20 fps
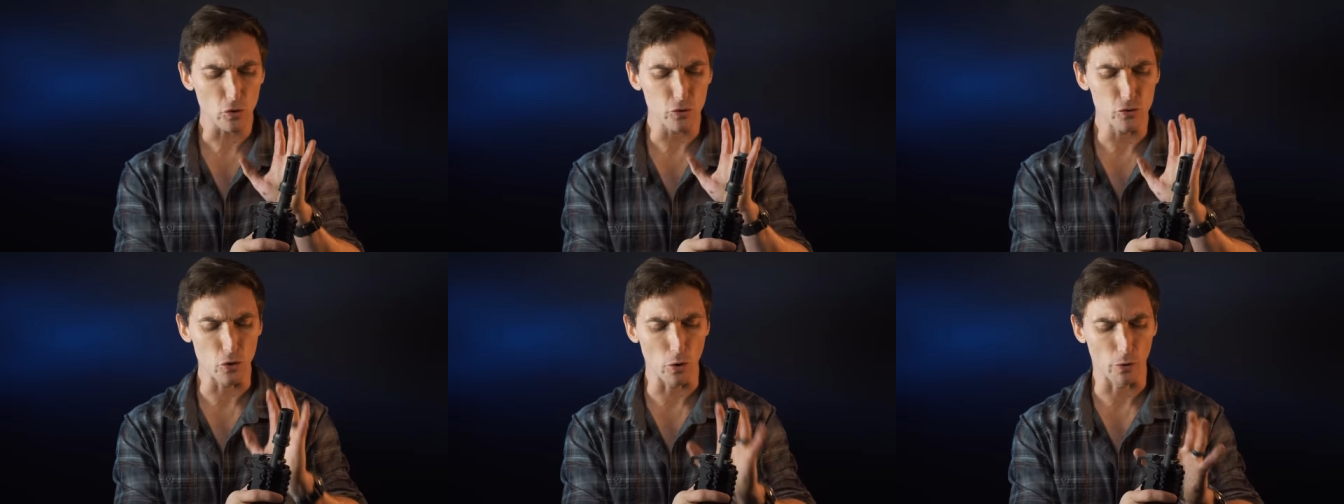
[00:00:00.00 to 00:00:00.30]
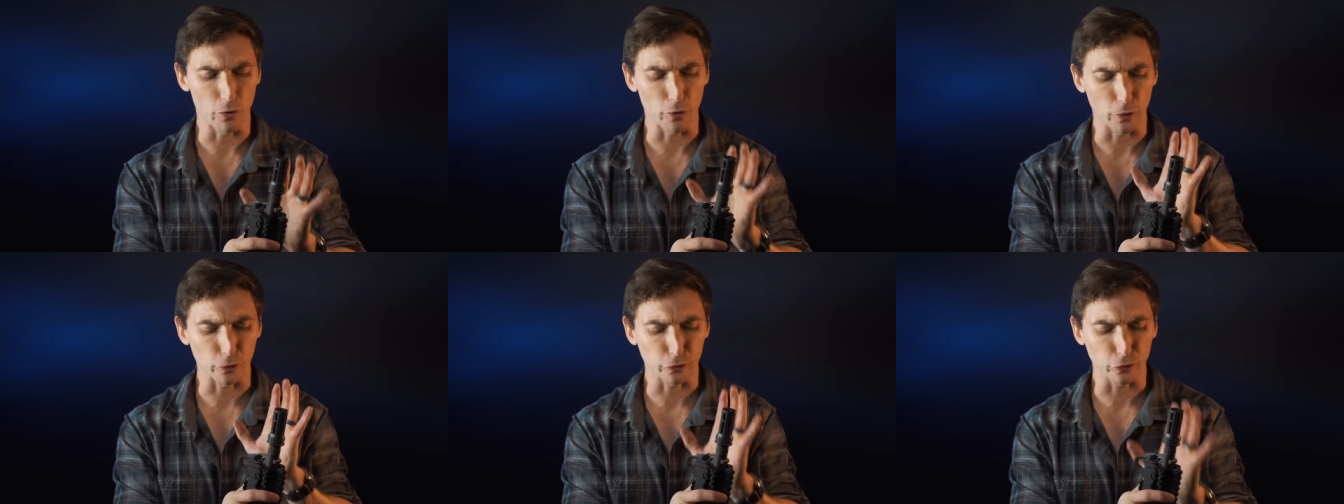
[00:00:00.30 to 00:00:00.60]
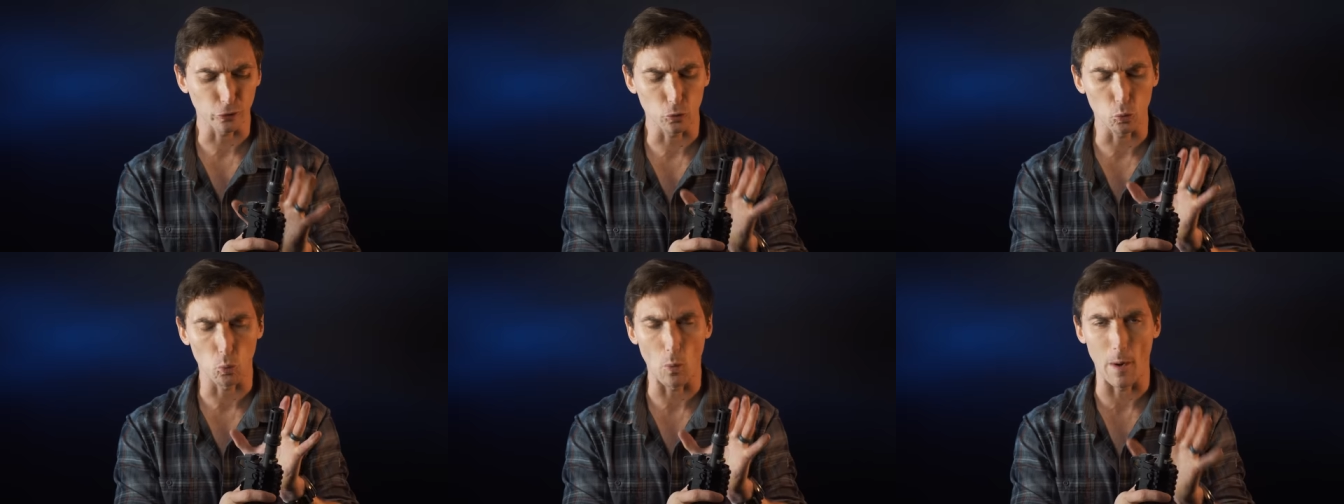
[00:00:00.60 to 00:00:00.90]
You know, there are
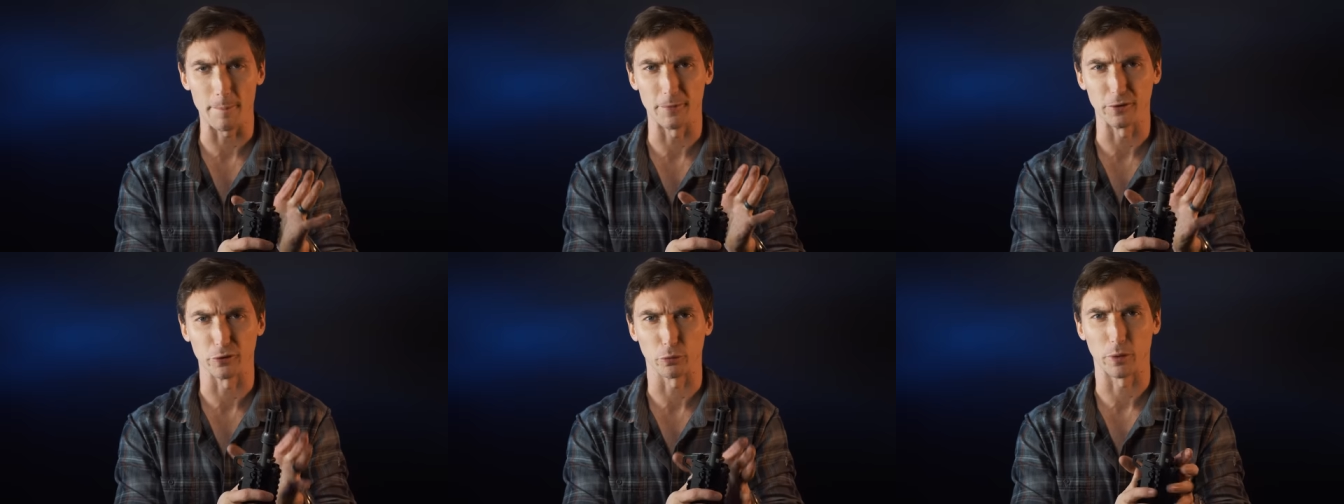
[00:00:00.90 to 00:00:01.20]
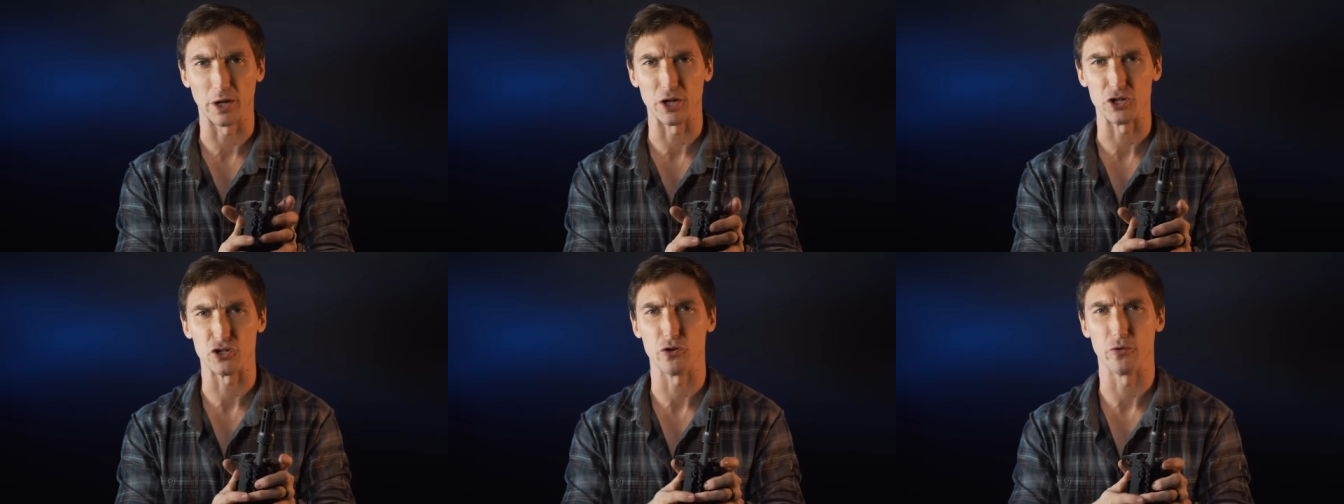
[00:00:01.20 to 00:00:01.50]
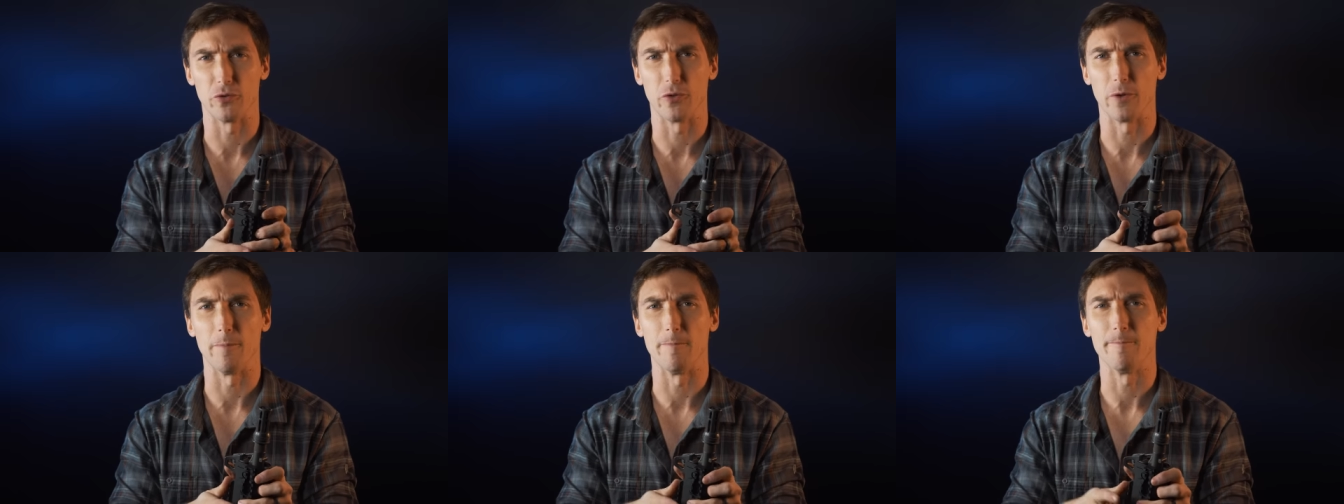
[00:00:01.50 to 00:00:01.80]
certain weapons when I
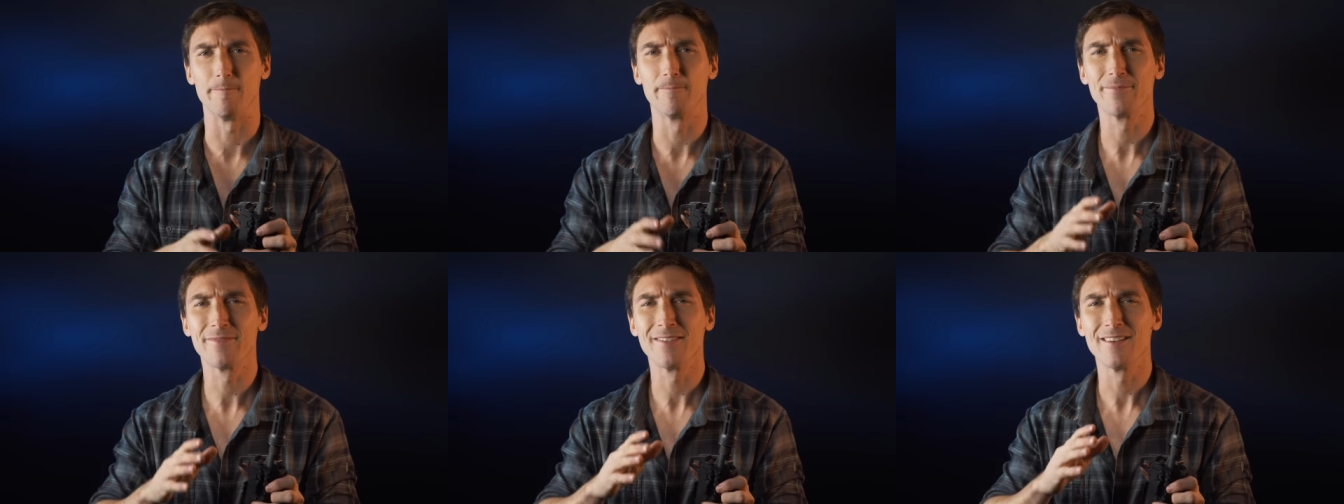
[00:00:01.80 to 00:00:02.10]
shoot them,